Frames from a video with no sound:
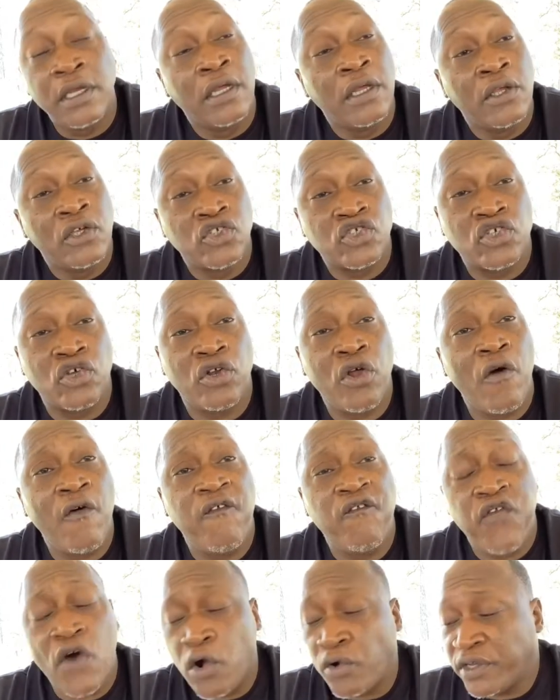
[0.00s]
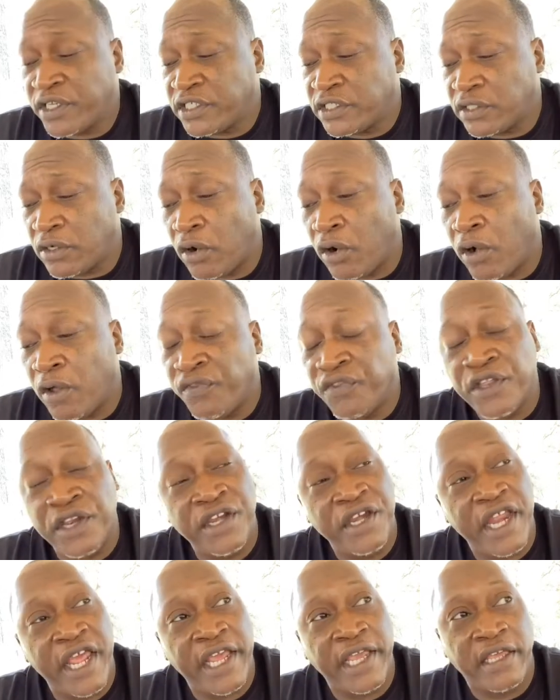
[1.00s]
So don't focus on the
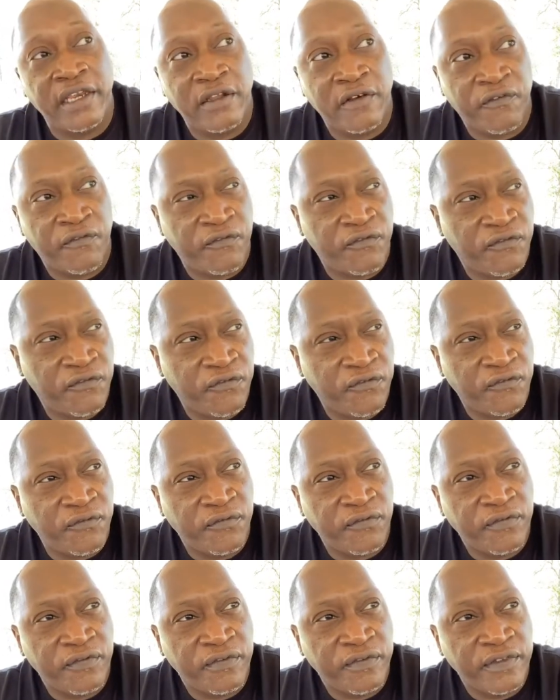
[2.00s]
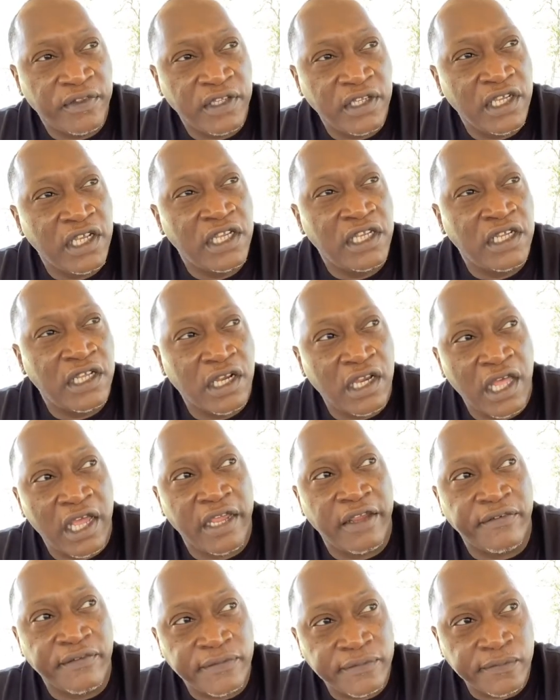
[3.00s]
negative in your
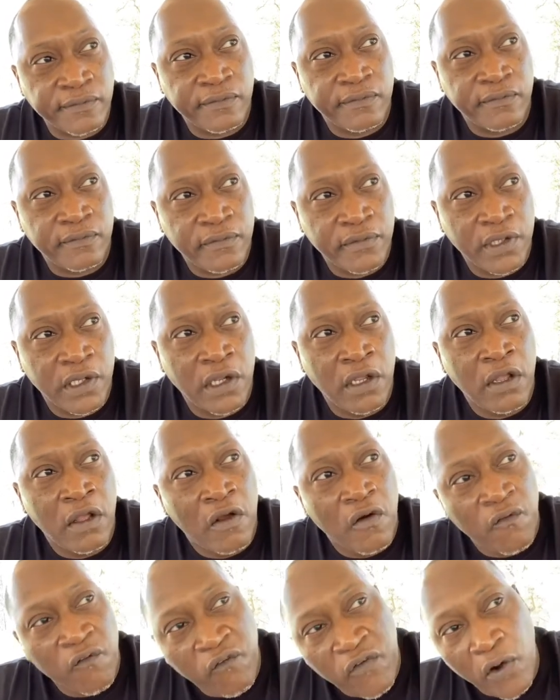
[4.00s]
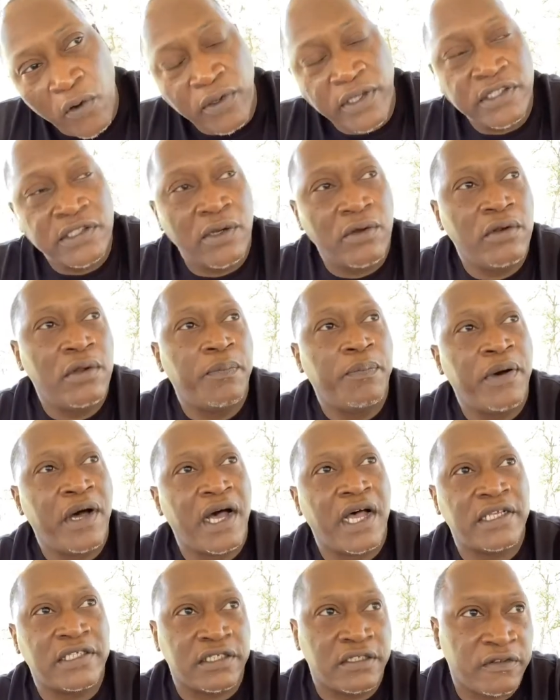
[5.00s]
life. Focus on the
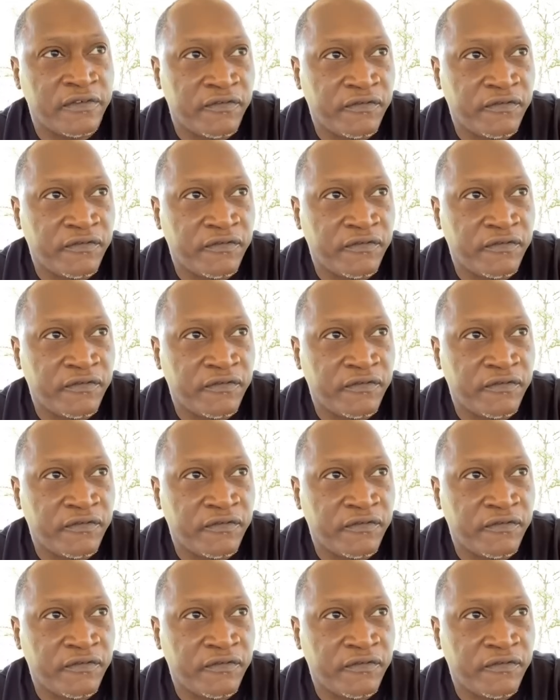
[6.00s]
positive